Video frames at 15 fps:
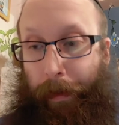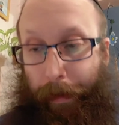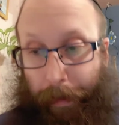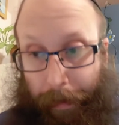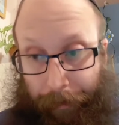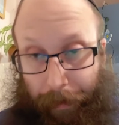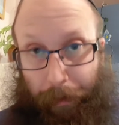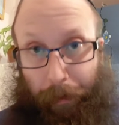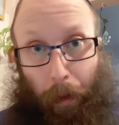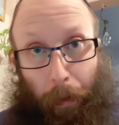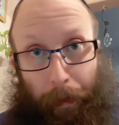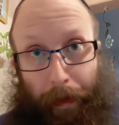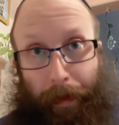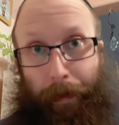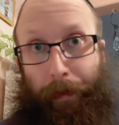every
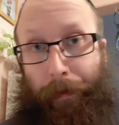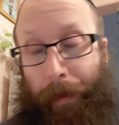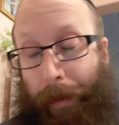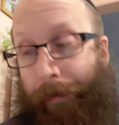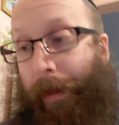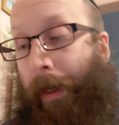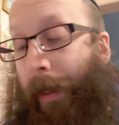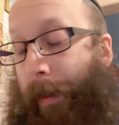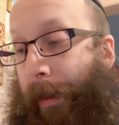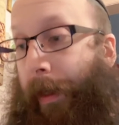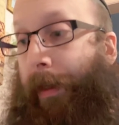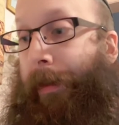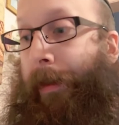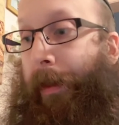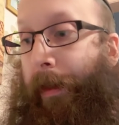moment,
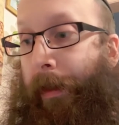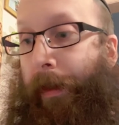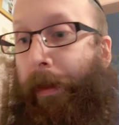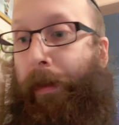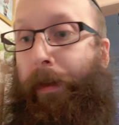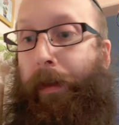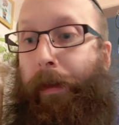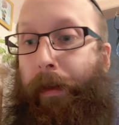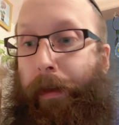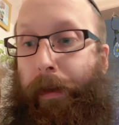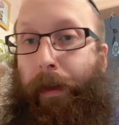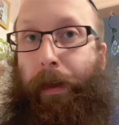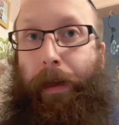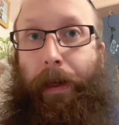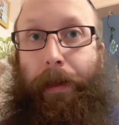recognizing
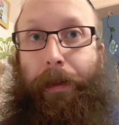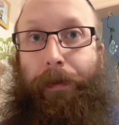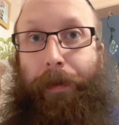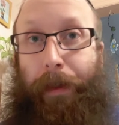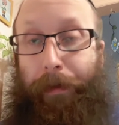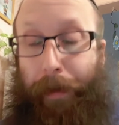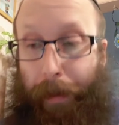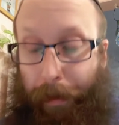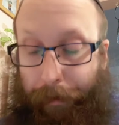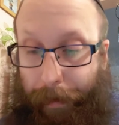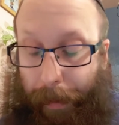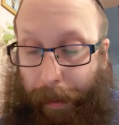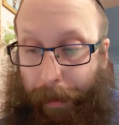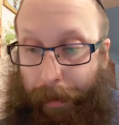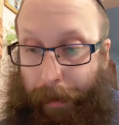that God is recreating
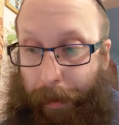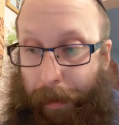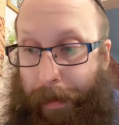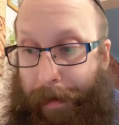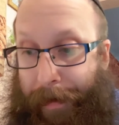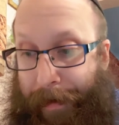reality,